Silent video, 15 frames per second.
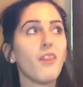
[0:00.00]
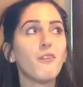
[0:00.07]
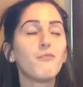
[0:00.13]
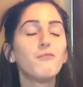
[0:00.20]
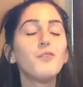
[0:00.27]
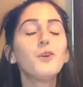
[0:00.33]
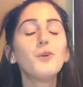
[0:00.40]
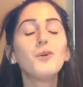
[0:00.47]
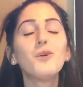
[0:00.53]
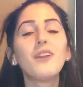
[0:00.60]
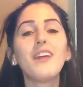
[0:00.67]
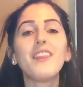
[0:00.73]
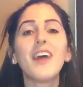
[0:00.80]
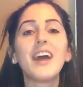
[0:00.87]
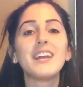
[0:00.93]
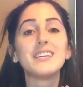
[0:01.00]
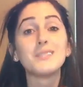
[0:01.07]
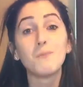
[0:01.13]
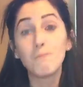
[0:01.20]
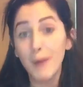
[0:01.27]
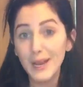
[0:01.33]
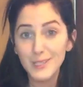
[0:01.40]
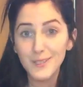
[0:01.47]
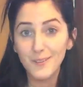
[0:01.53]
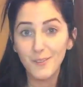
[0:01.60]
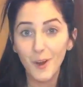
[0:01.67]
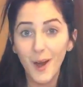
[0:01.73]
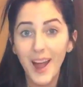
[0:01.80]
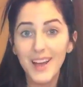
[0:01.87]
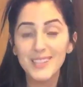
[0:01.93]
the food that is best
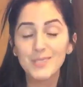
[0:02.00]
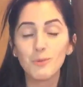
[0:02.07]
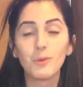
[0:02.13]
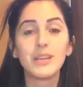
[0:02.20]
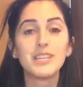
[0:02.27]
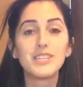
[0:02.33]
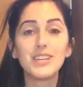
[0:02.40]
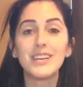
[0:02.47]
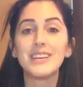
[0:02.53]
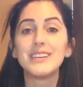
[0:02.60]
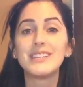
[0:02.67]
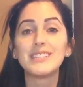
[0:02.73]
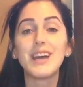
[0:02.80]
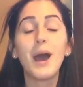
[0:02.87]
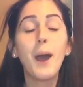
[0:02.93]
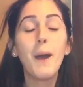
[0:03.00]
for us, which is